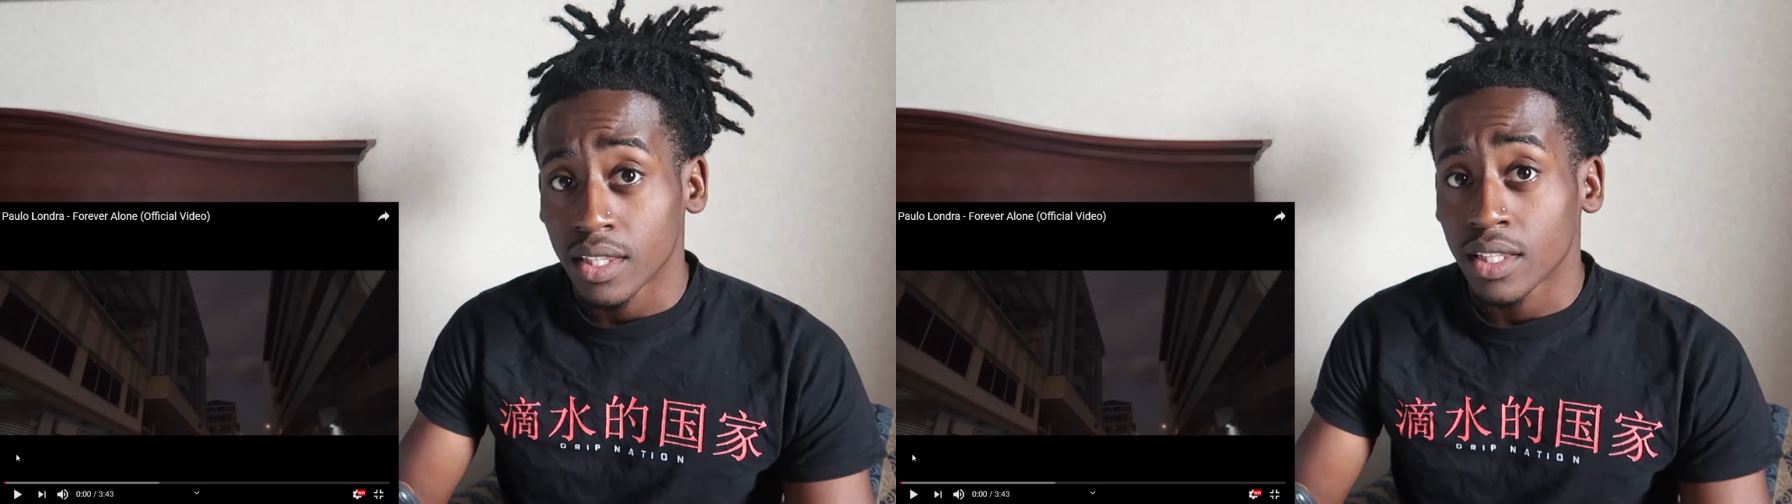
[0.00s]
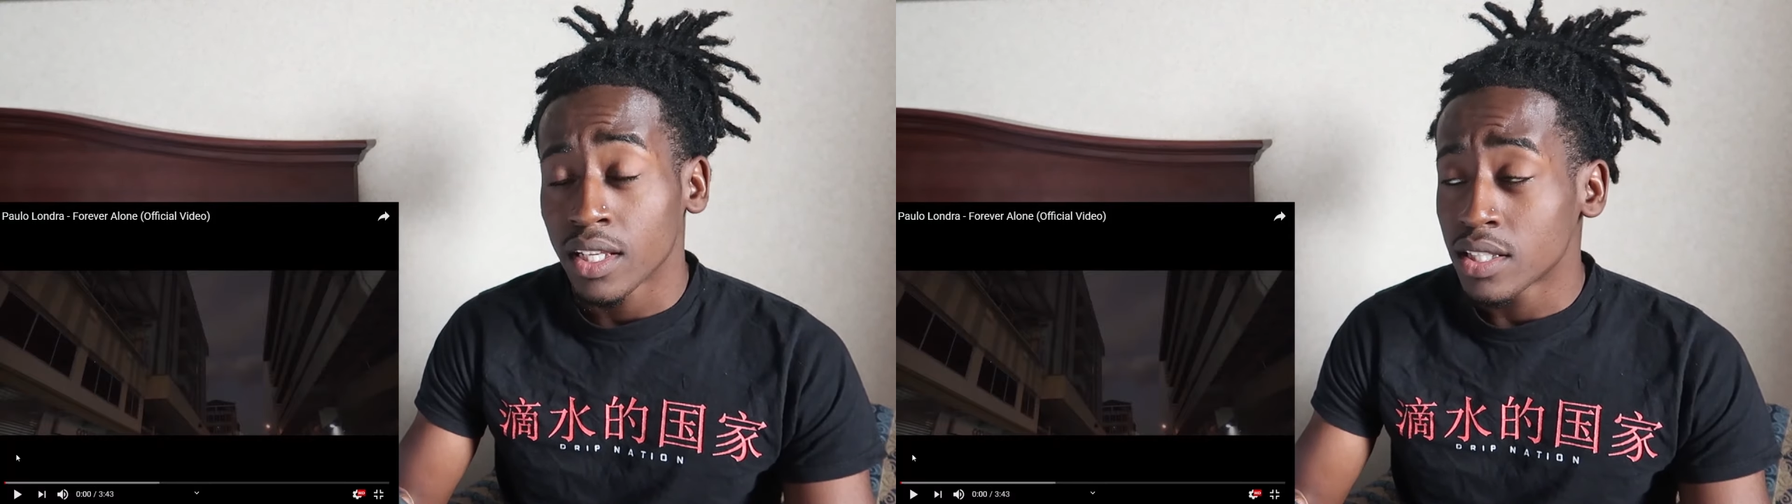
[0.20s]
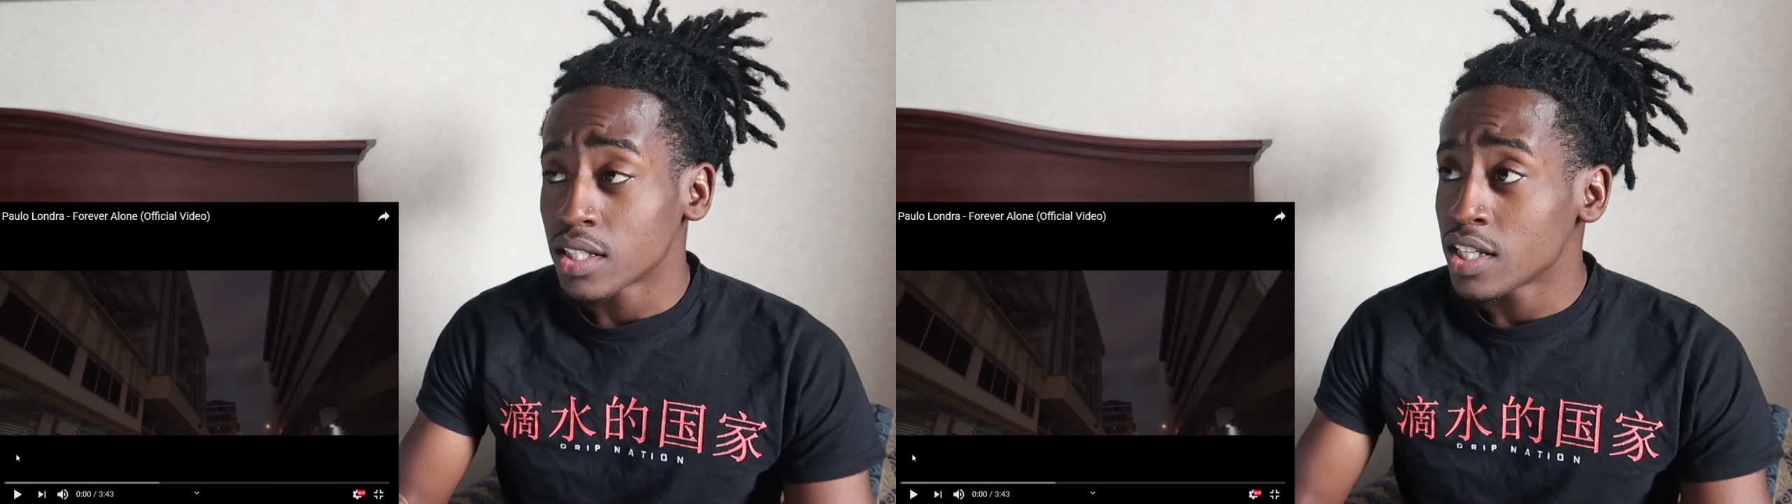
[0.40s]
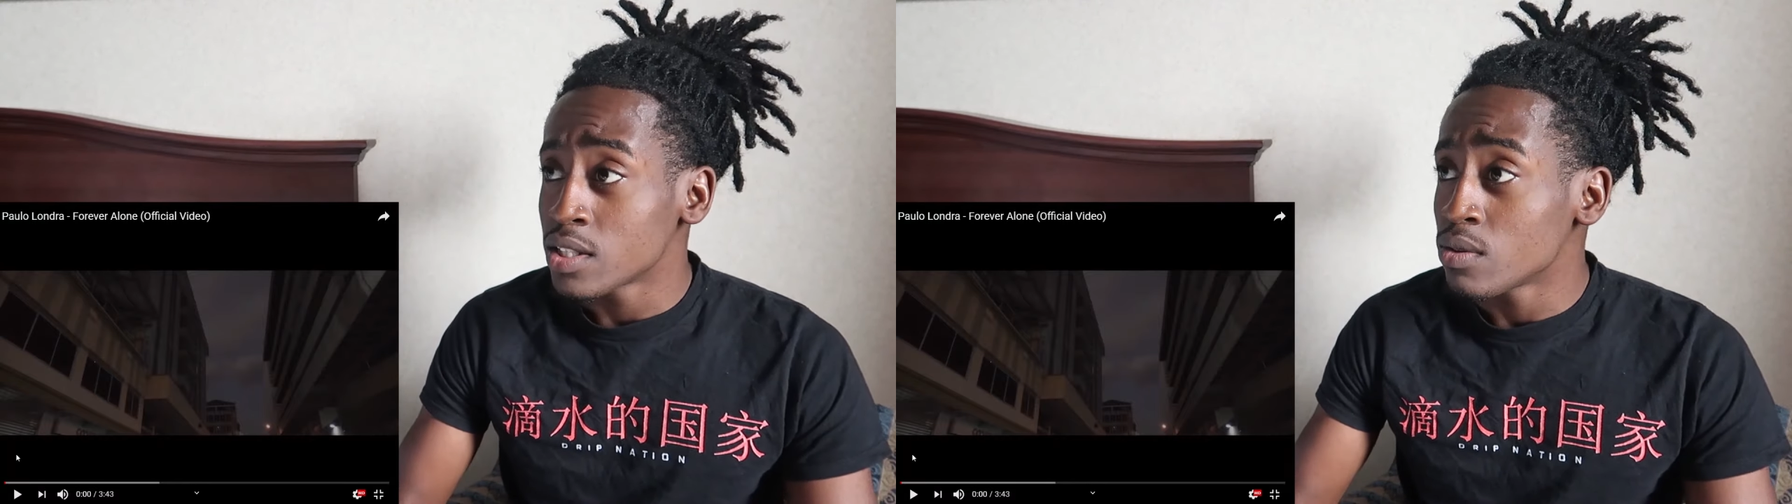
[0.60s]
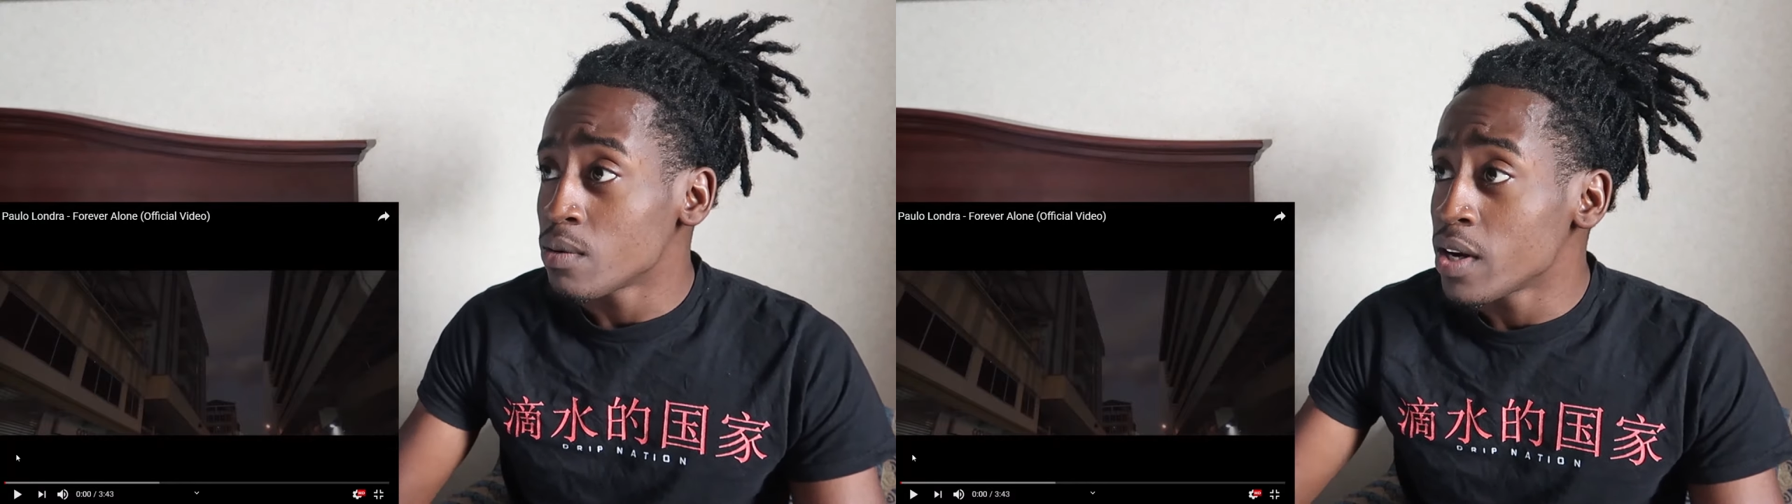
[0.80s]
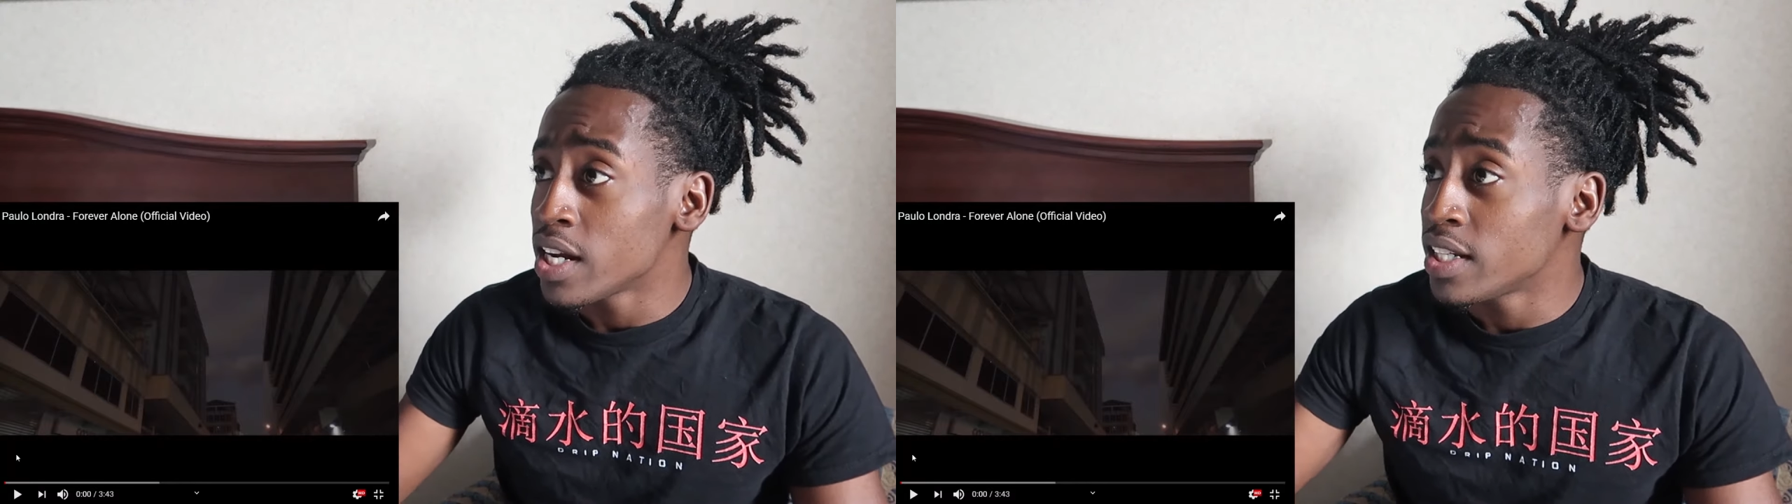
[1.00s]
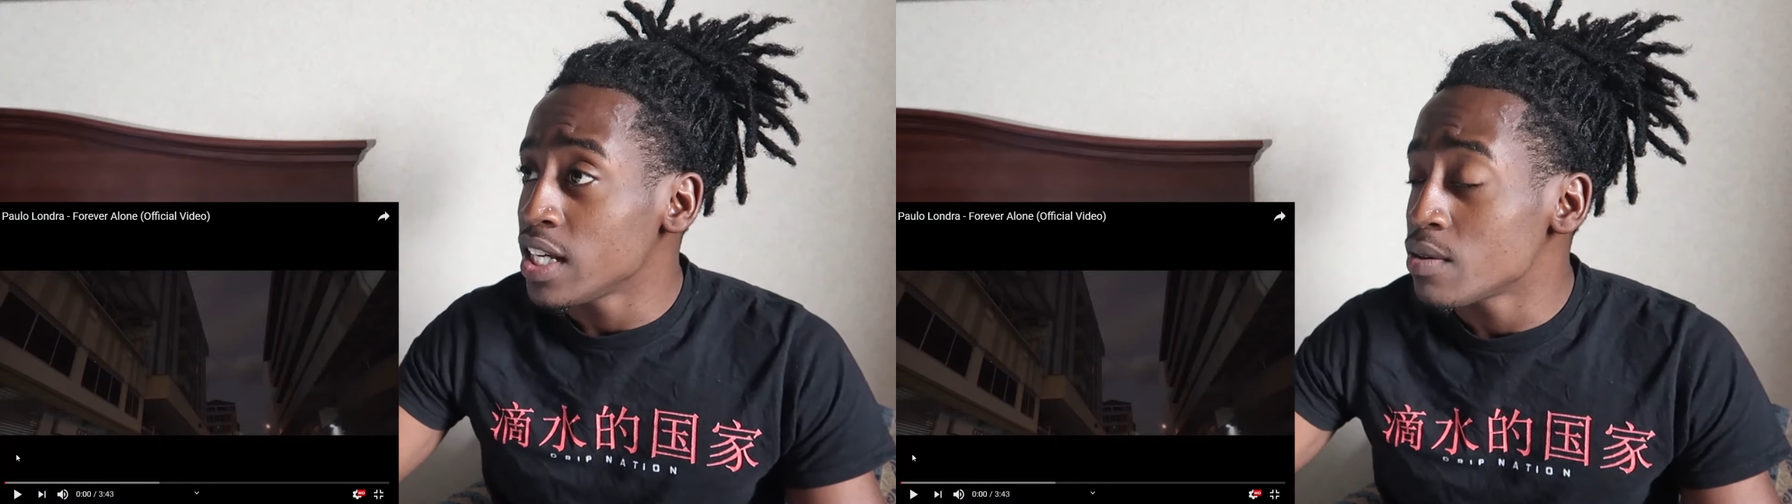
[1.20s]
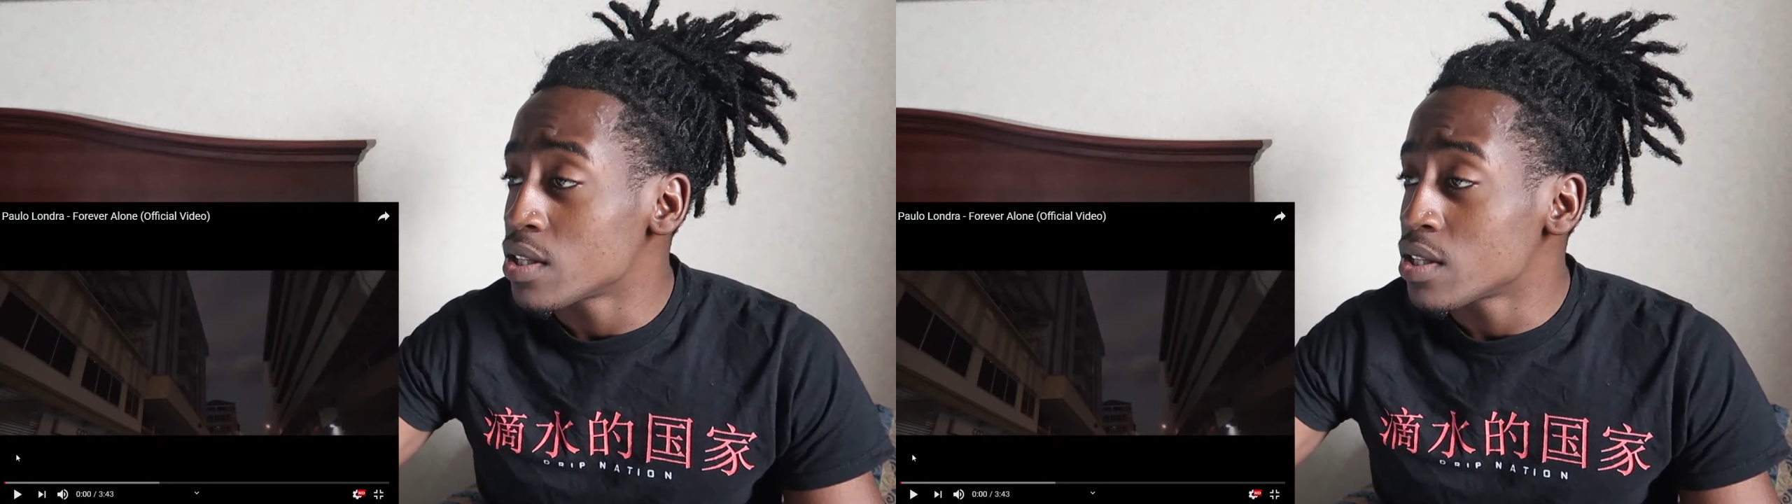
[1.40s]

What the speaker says: This one ran deep,